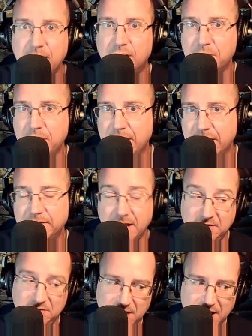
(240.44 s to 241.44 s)
committed, they
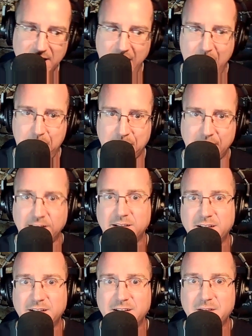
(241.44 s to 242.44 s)
see it happening,
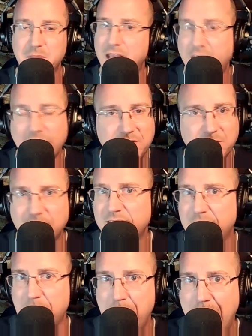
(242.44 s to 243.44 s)
but they can't do anything
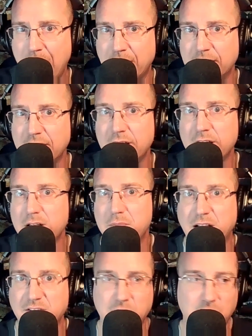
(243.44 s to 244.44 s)
about it
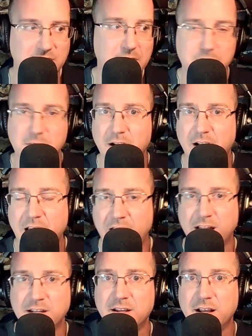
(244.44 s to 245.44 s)
because it would tip their
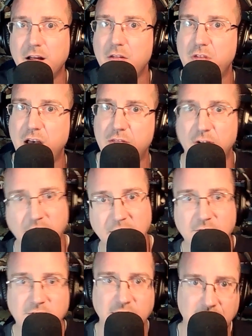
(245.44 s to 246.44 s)
hand that they're
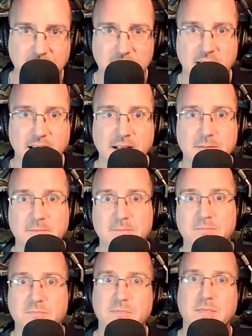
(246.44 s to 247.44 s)
using this thing.
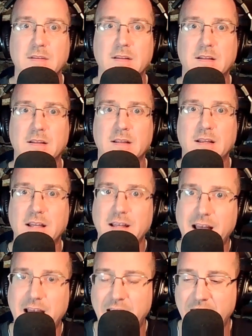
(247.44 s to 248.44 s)

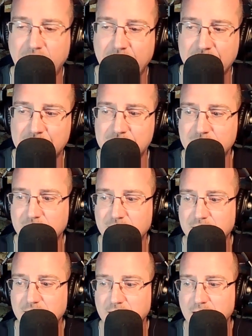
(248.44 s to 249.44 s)
And
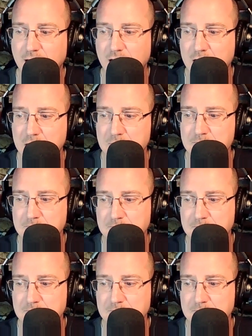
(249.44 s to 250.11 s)
um,